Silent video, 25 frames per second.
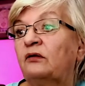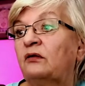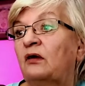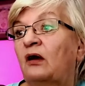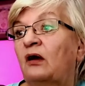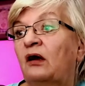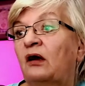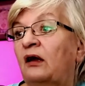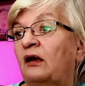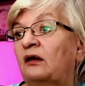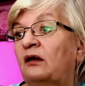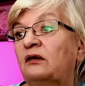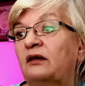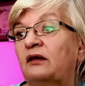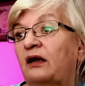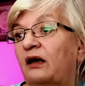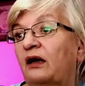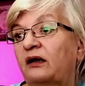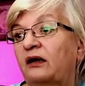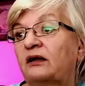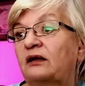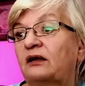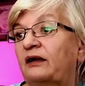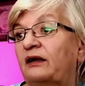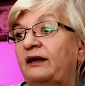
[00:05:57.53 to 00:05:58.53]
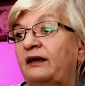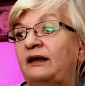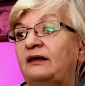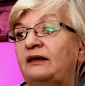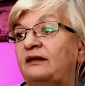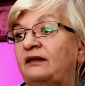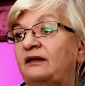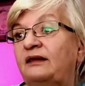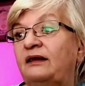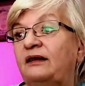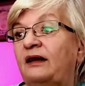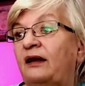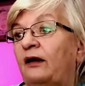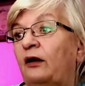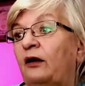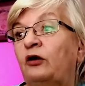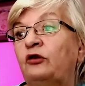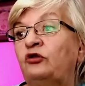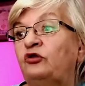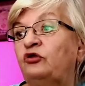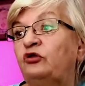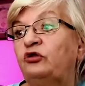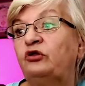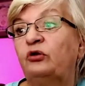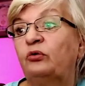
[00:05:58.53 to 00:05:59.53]
unlikely the
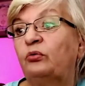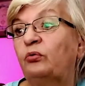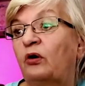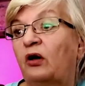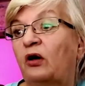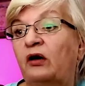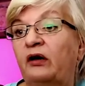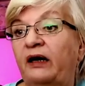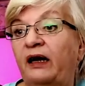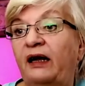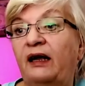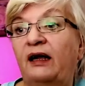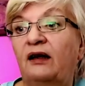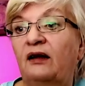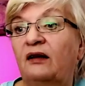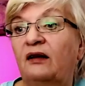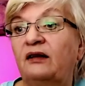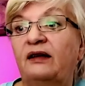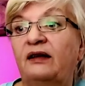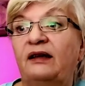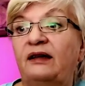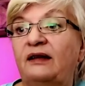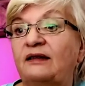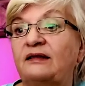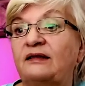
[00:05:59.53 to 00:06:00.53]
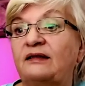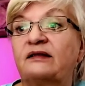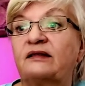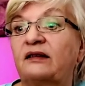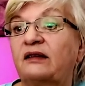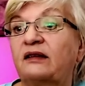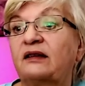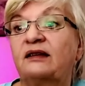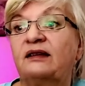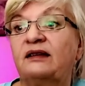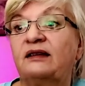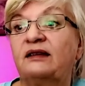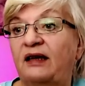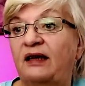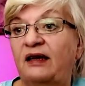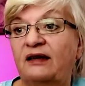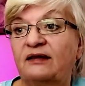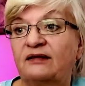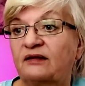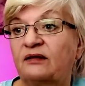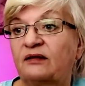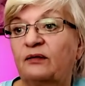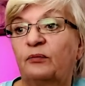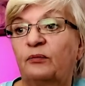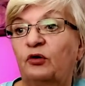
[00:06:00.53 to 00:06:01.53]
URL is
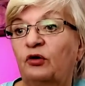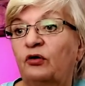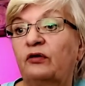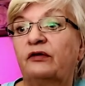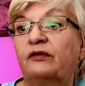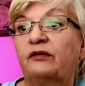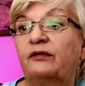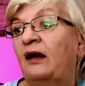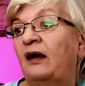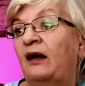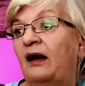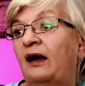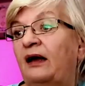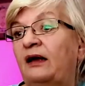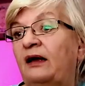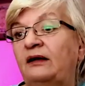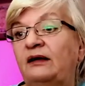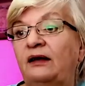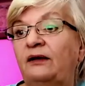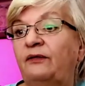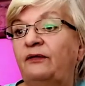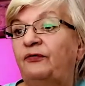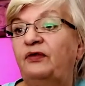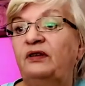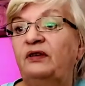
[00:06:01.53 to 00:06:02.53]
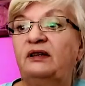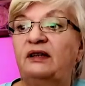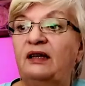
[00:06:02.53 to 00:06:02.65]
guessable. And if it